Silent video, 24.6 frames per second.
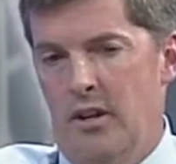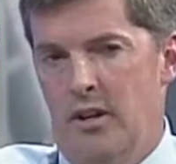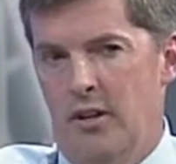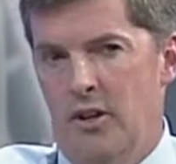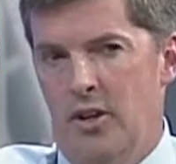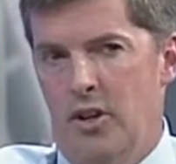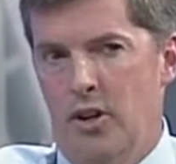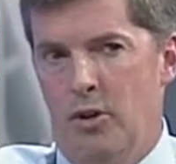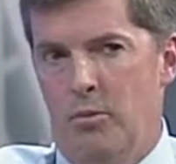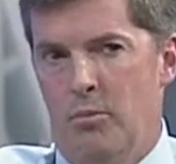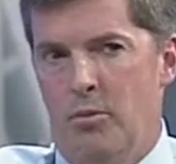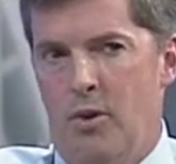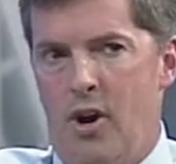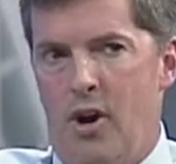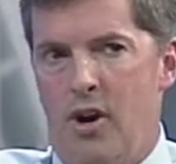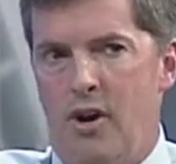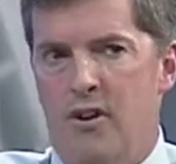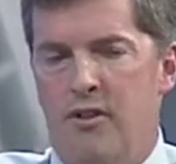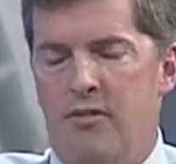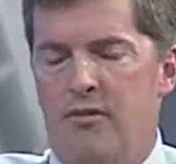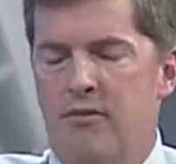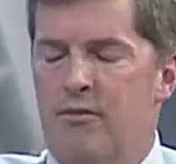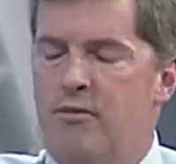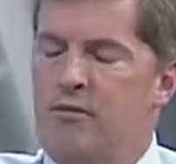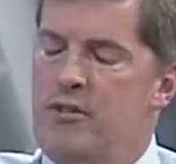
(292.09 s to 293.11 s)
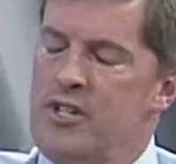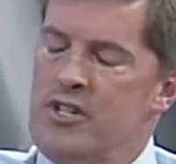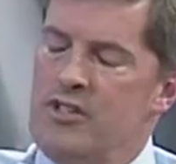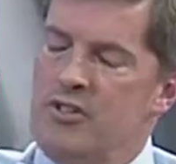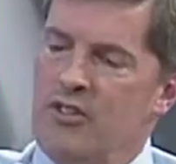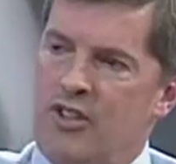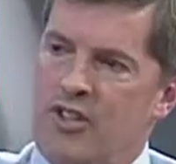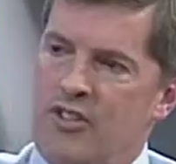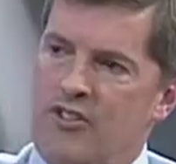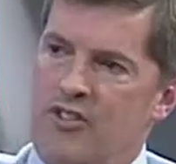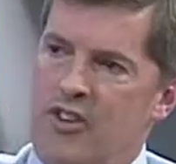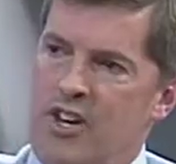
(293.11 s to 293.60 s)
you know, part of
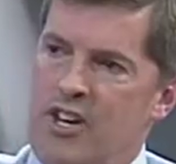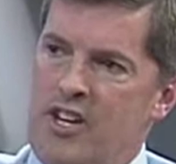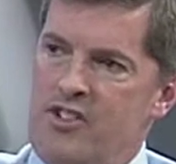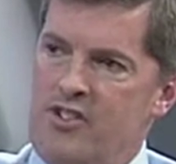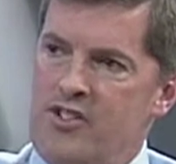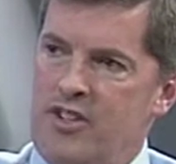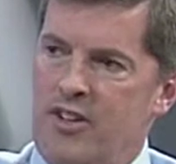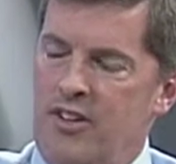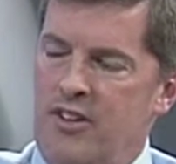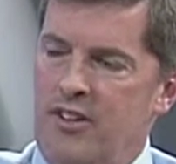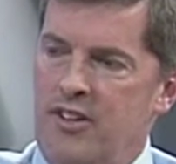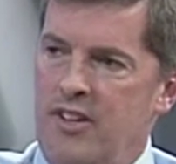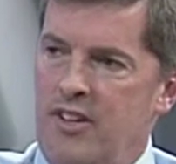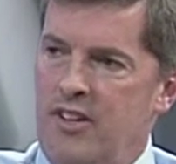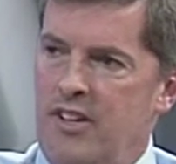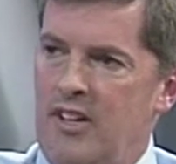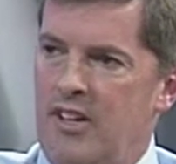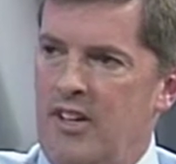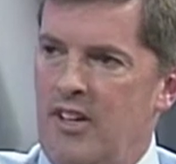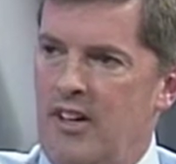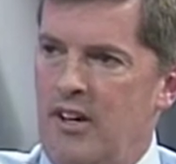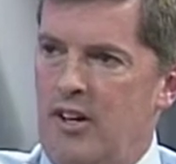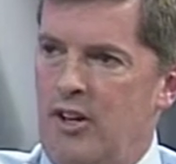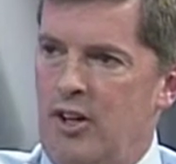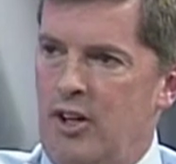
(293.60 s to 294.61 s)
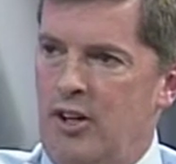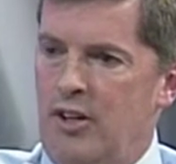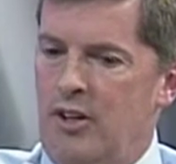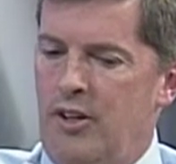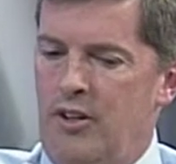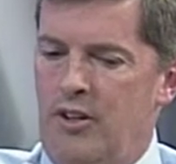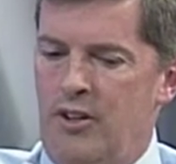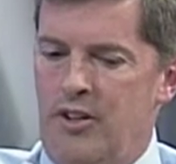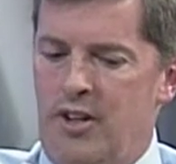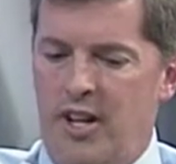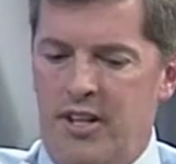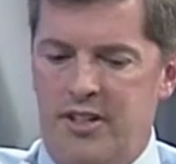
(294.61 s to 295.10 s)
regionalization,
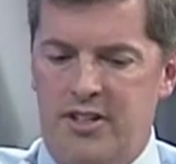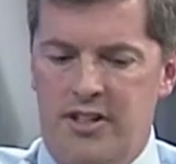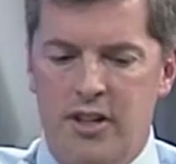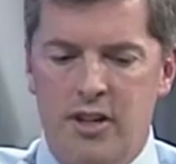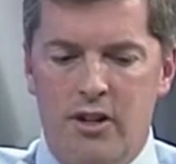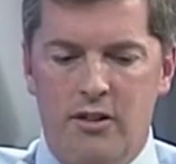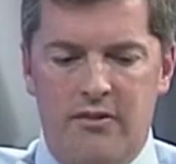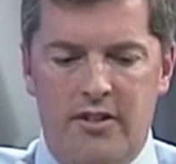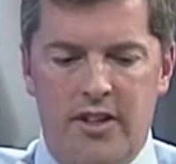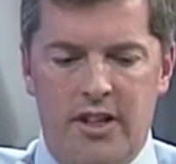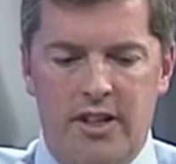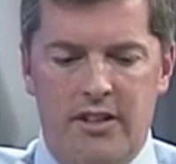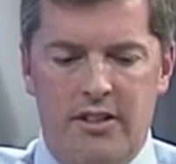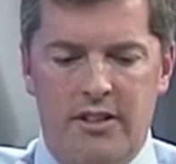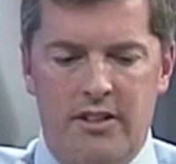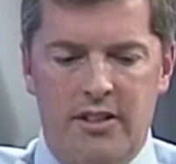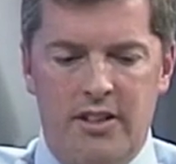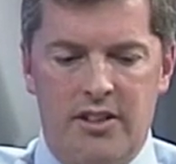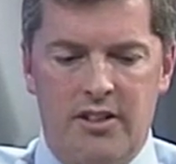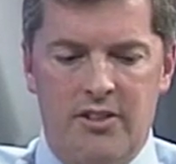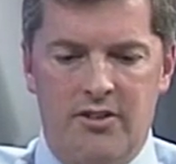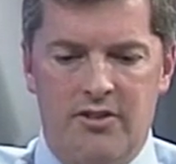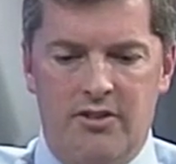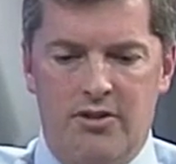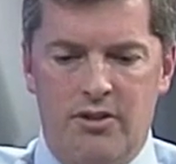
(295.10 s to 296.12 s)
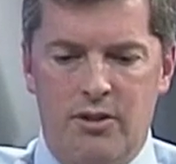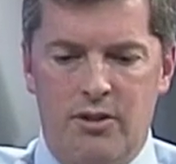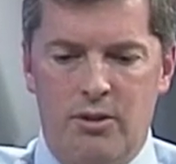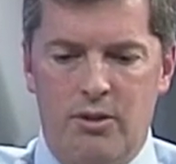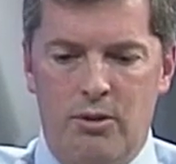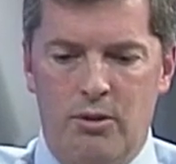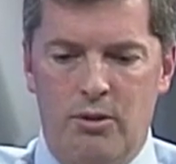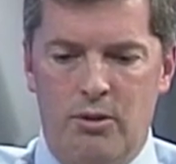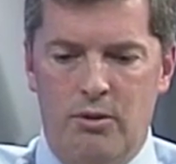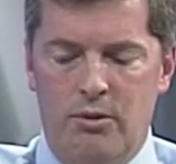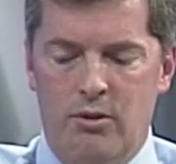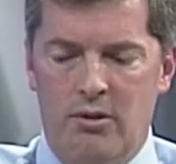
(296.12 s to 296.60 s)
uh, the idea of it is
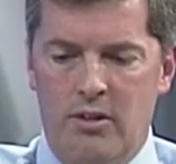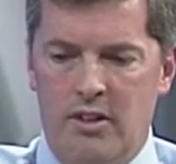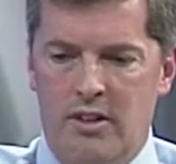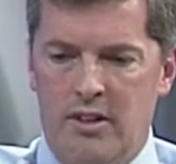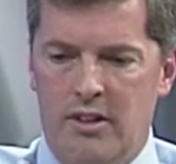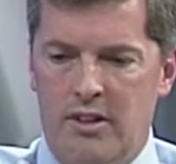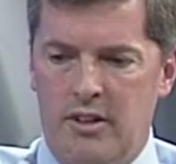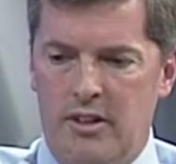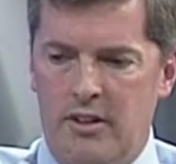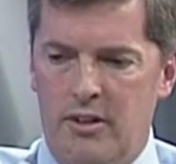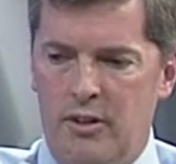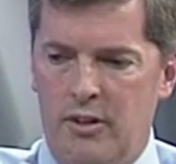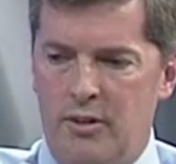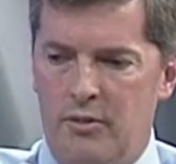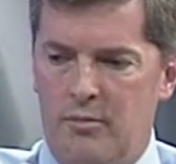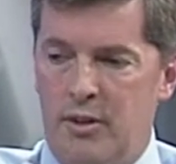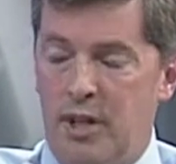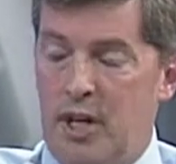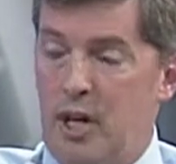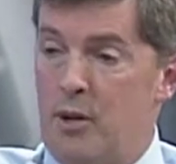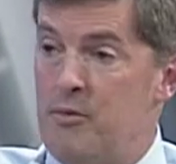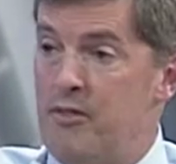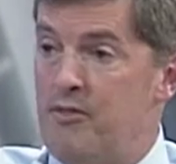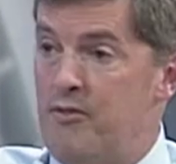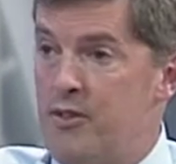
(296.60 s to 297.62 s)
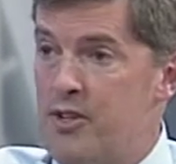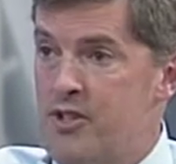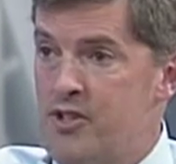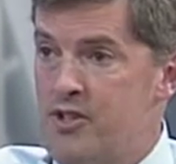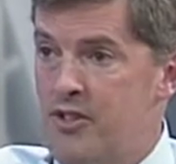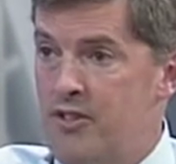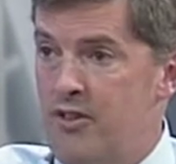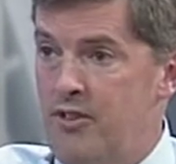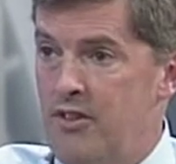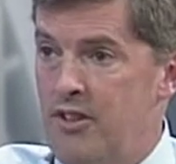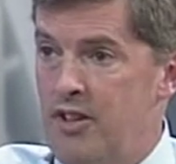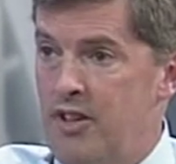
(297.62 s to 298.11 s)
to uh, become
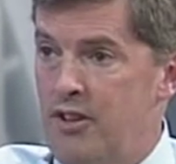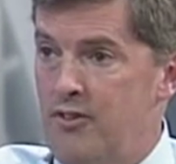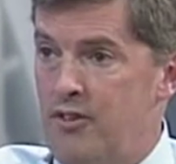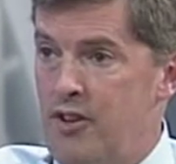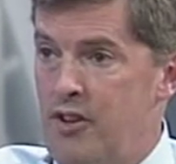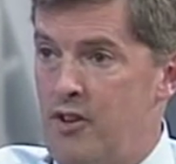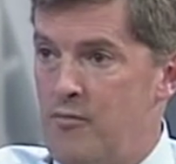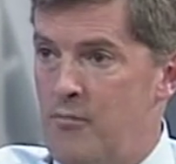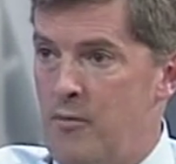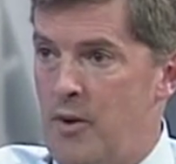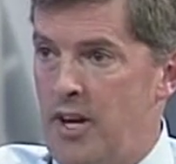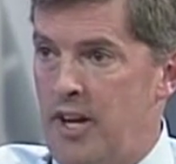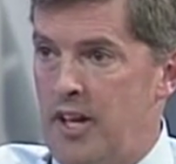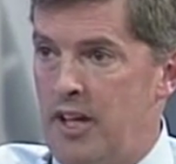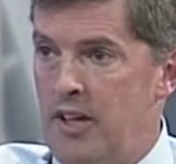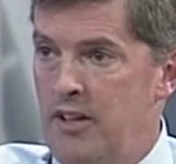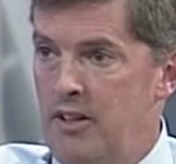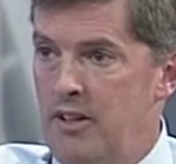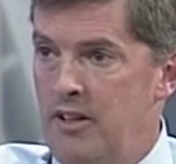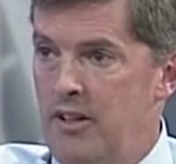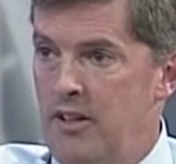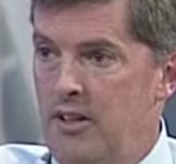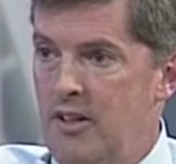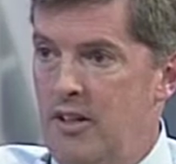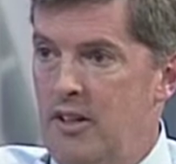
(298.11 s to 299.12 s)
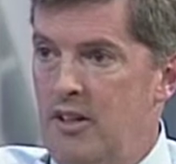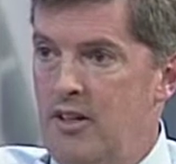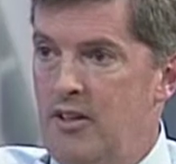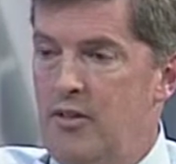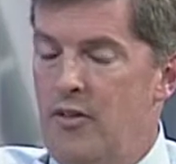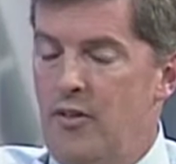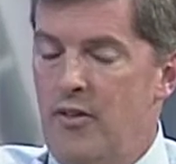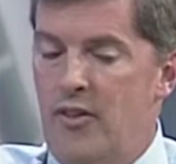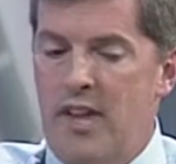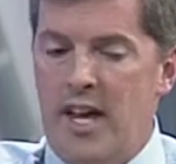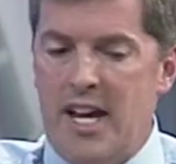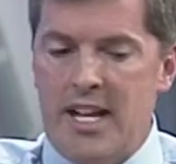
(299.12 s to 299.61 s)
efficient and save money.
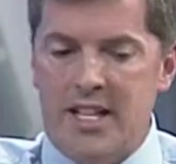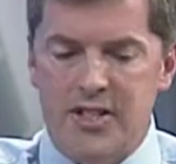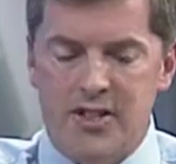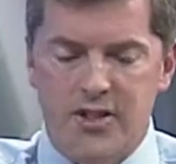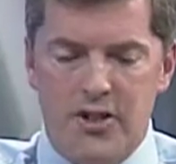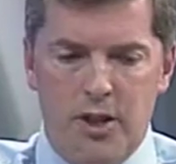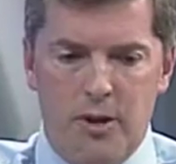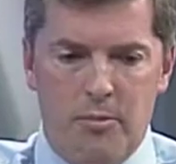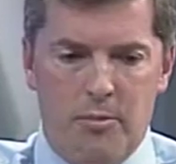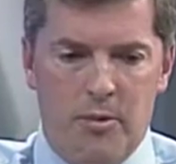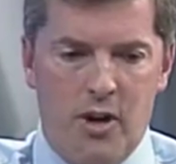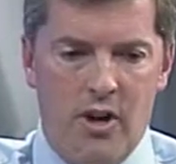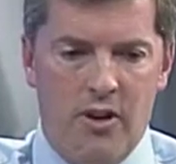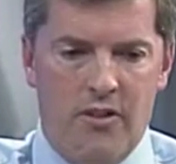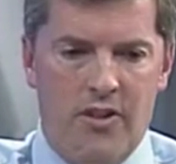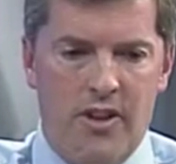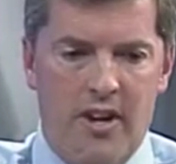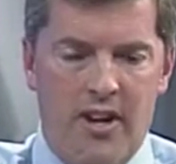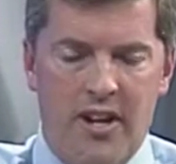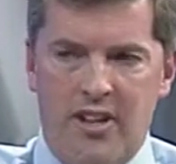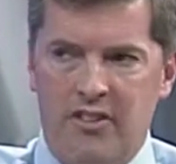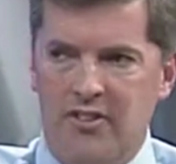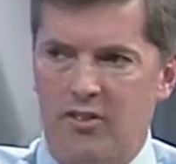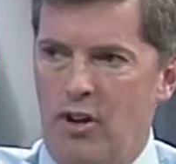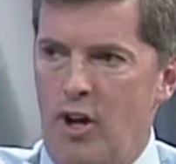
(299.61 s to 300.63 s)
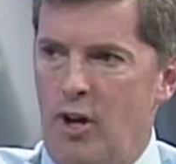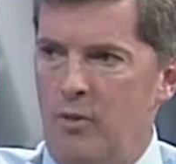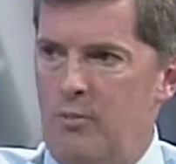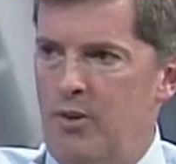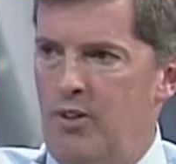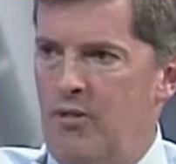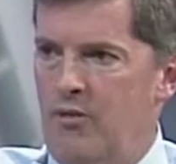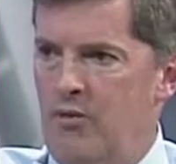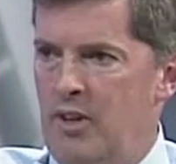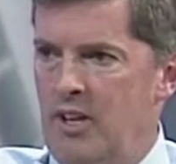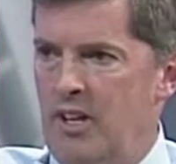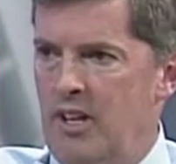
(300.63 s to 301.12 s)
That's the part that has not
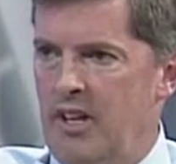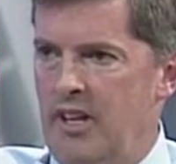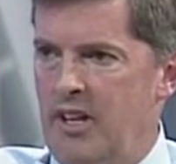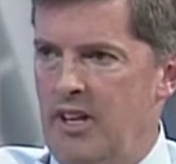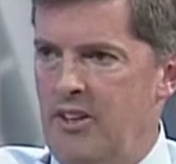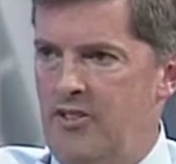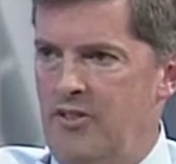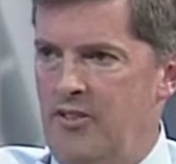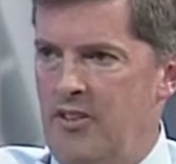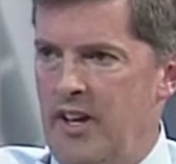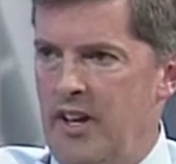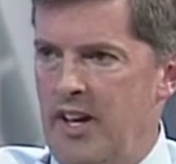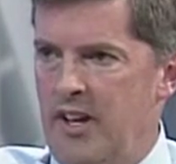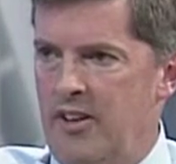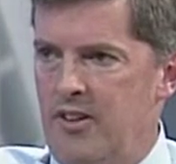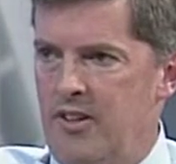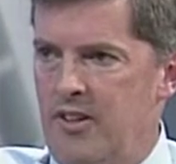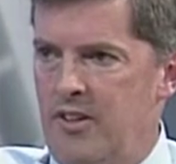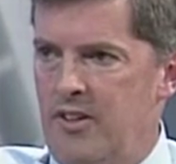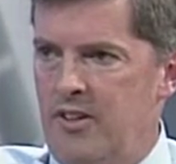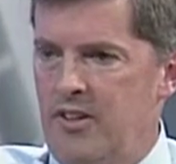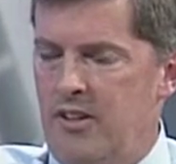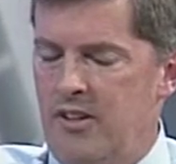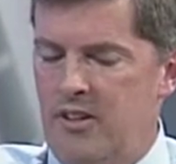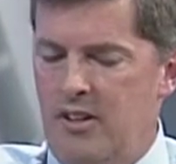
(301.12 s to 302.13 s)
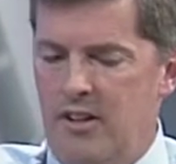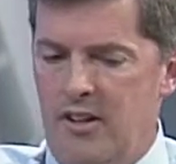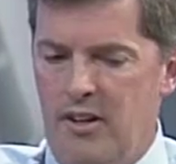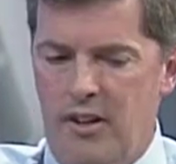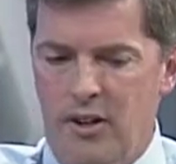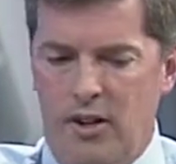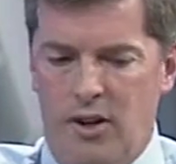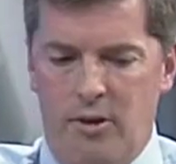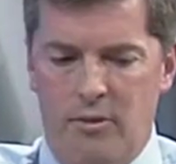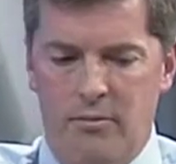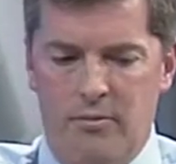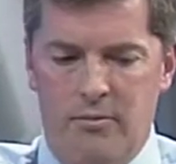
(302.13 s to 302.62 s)
been realized yet.
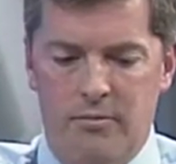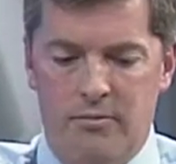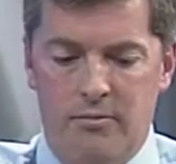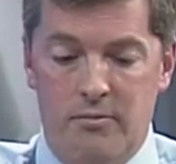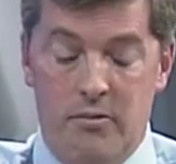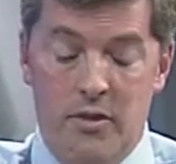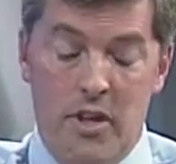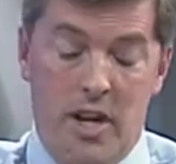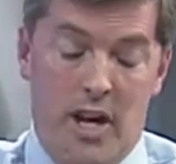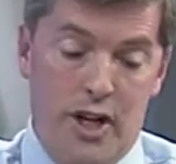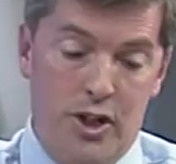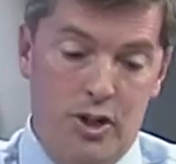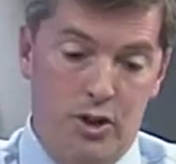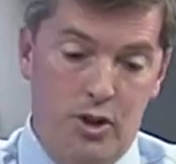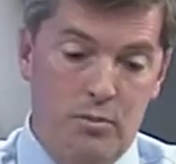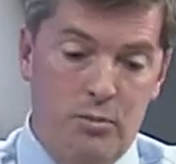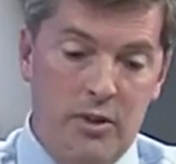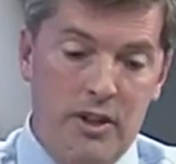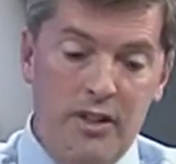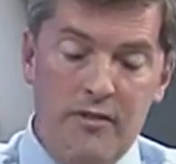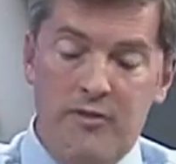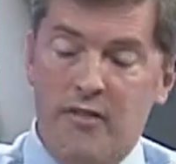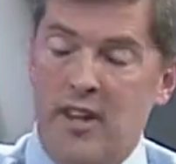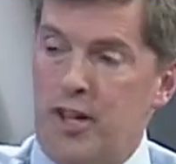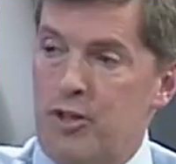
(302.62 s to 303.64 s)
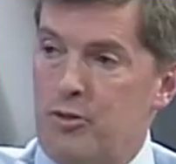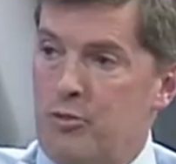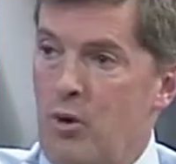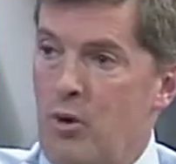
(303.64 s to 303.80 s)
Um, I do believe that's